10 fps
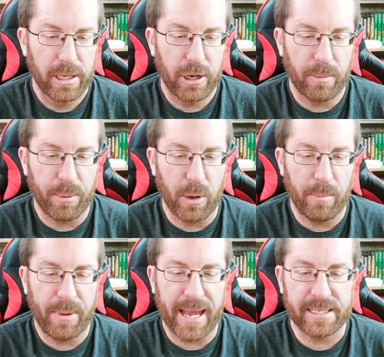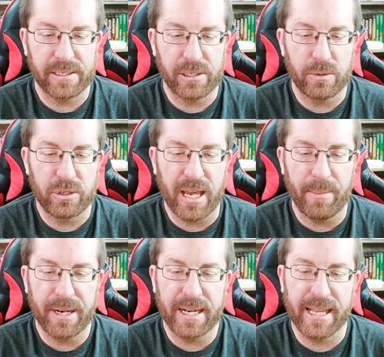Your opponent passes you.
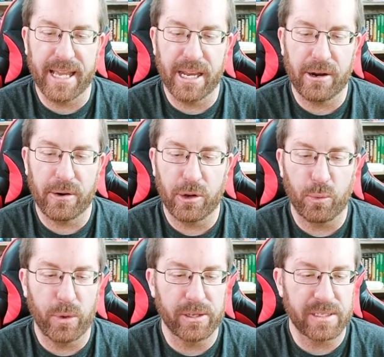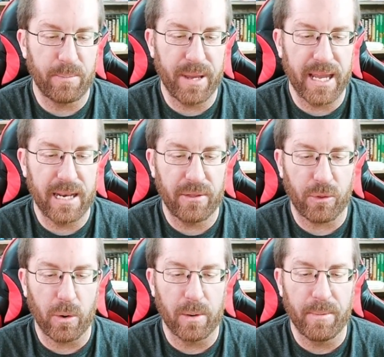Jam it into gear, your wheels spin,
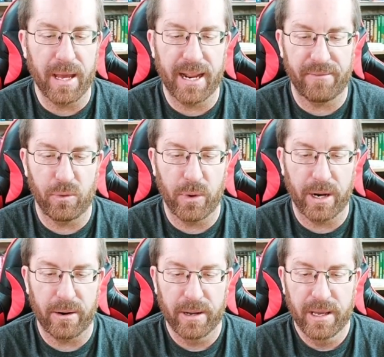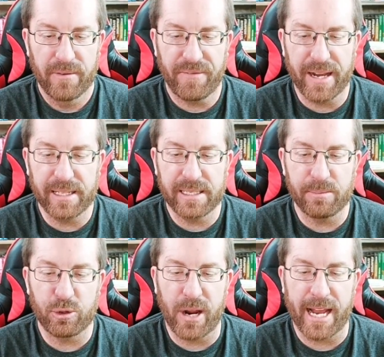throwing mud everywhere. Finally
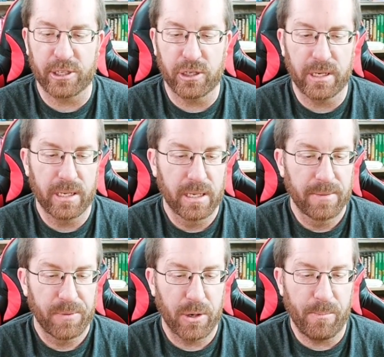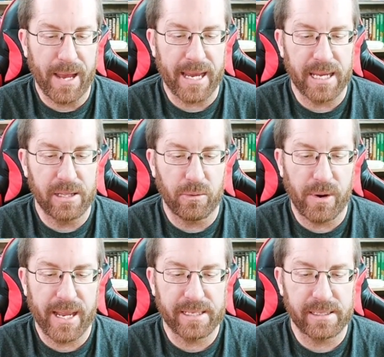some traction. You're back in the
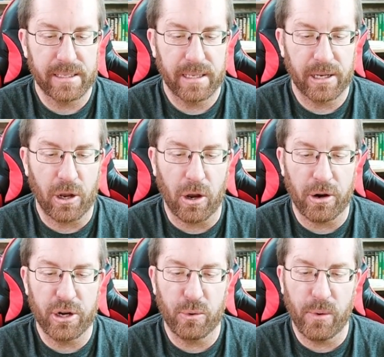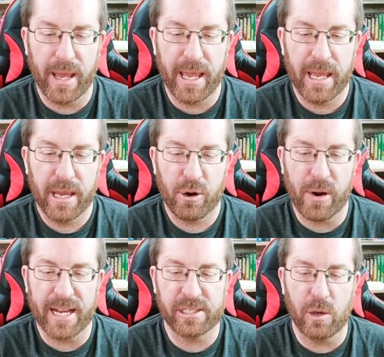race, a car in your way,
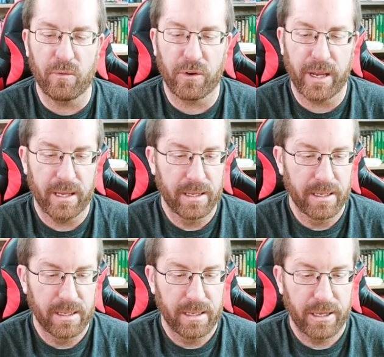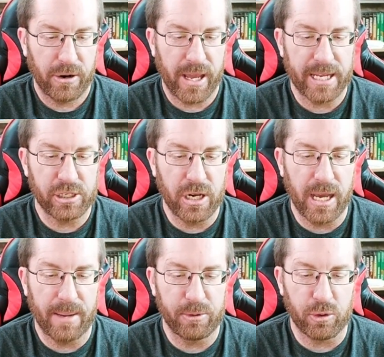crashed over it. You're catching
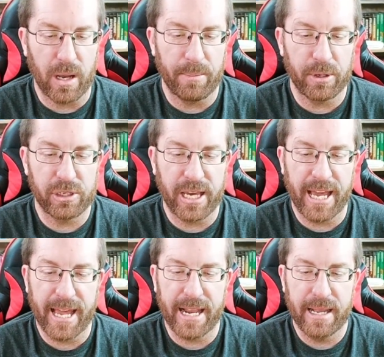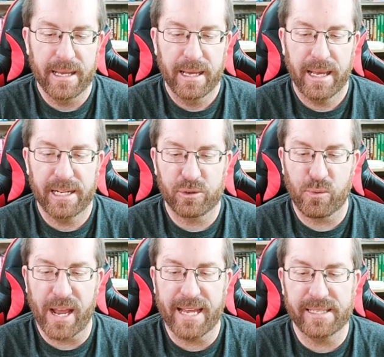up, drawbridge ahead, and it's
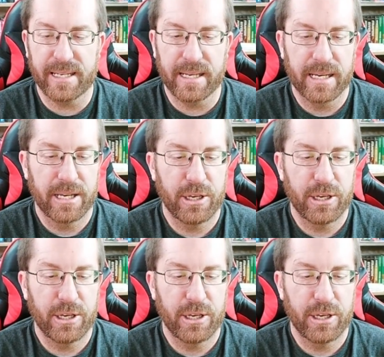rising.